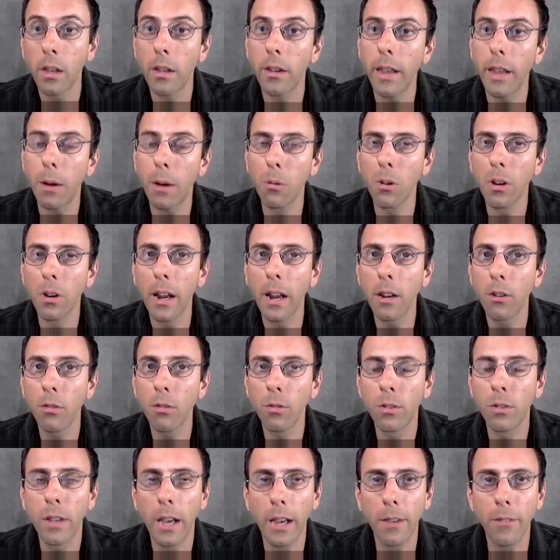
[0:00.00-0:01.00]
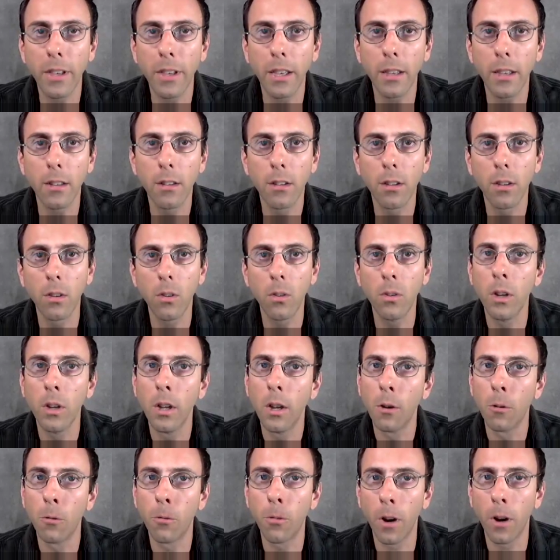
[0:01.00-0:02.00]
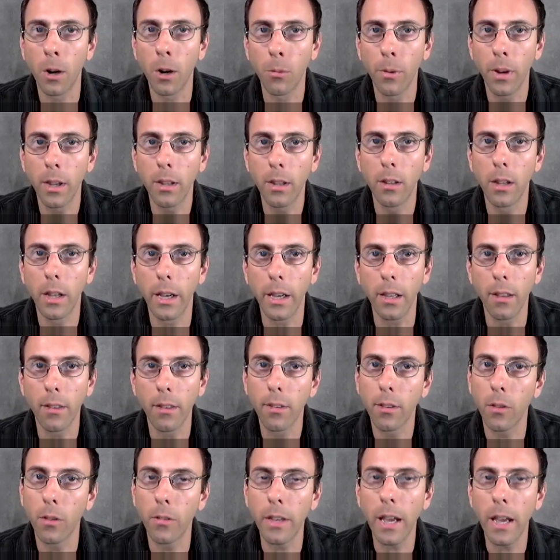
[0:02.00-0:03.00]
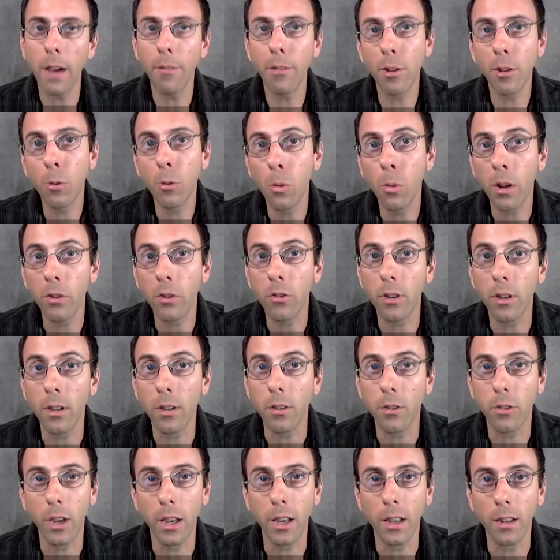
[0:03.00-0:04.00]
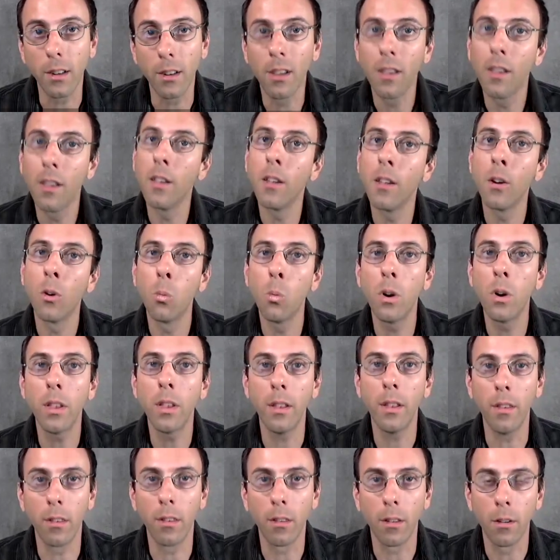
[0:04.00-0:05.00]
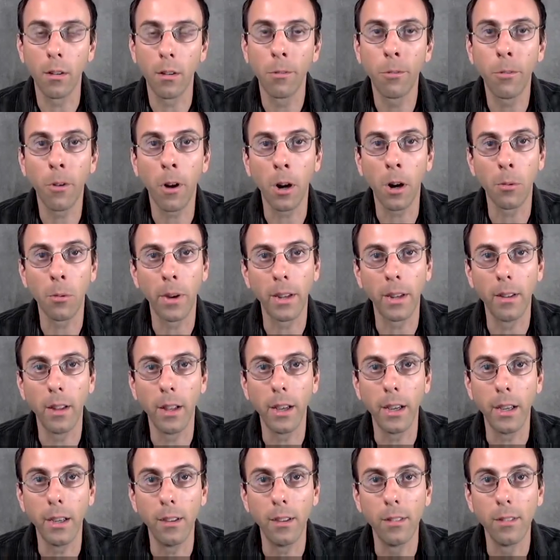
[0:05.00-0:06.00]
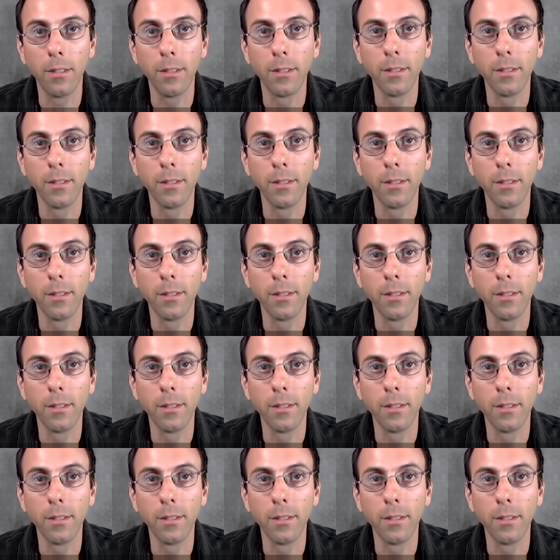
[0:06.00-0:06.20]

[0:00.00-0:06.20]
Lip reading: Now we're kind of diving into far red light. So the obvious question is, Shane, what is far red light?